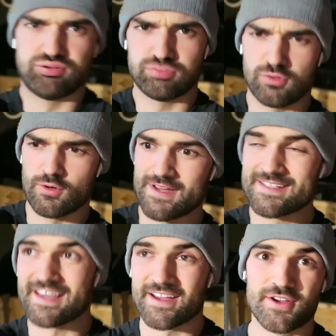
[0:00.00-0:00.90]
Oh,
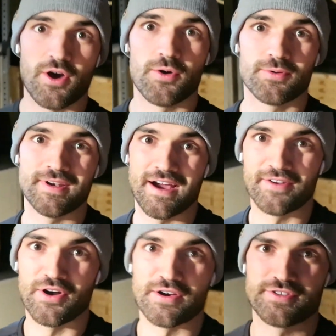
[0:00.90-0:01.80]
it's getting cold
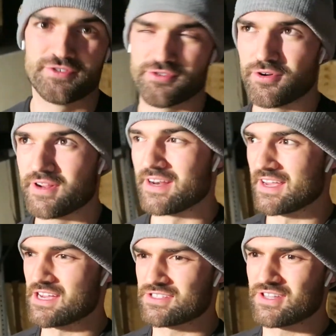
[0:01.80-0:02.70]
now, nights are drawing in,
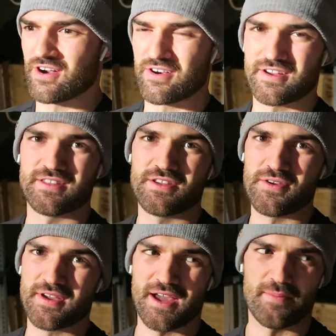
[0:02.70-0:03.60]
it gets dark in the
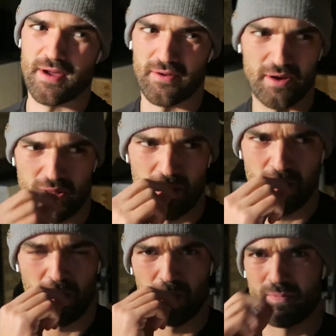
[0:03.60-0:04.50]
U K about like,
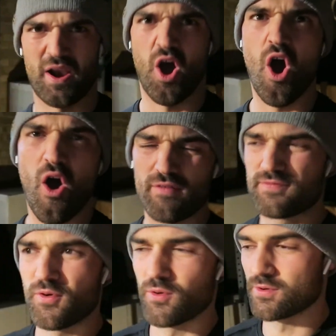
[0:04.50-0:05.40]
about like half
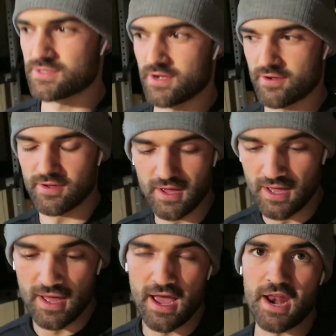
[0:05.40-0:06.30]
four. So
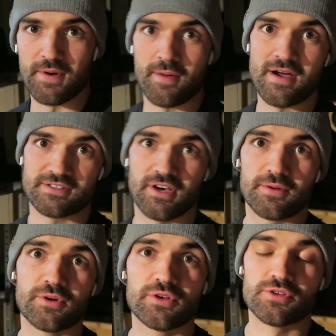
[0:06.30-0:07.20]
anyway, I'm outside,
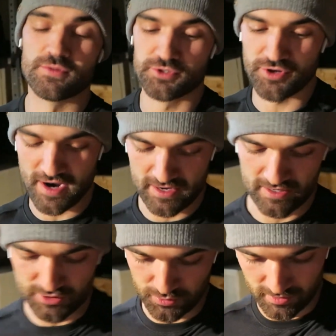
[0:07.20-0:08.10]
I'm going to do some training.
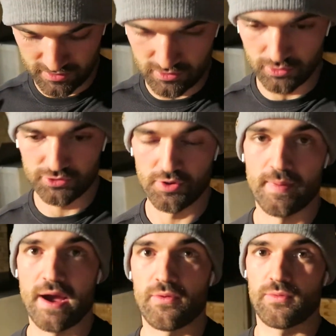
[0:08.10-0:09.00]
I just wanted to talk to you
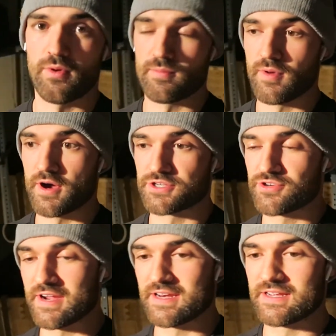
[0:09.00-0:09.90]
about what my
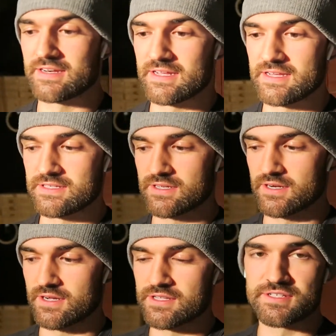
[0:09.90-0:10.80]
training is
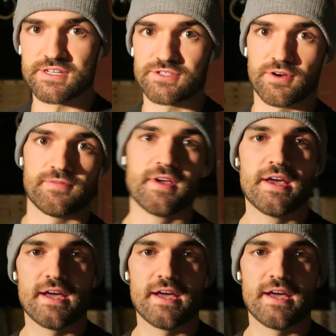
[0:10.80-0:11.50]
going to consist of